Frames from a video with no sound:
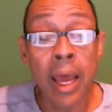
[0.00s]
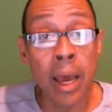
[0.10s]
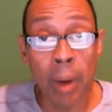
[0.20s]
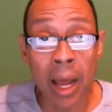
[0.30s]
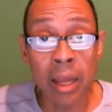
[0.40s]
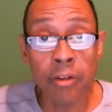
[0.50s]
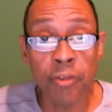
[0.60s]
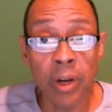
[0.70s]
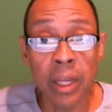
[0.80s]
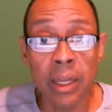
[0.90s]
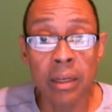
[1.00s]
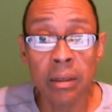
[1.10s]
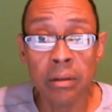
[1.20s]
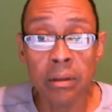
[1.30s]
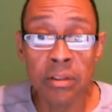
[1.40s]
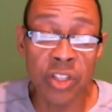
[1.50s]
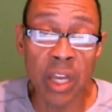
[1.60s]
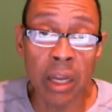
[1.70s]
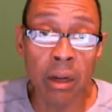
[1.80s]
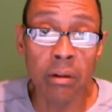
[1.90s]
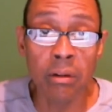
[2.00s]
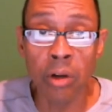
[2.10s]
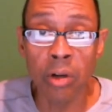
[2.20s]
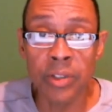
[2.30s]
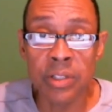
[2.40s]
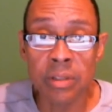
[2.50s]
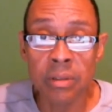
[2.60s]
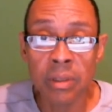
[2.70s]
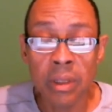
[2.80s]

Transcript: Am I afraid, scared, nervous?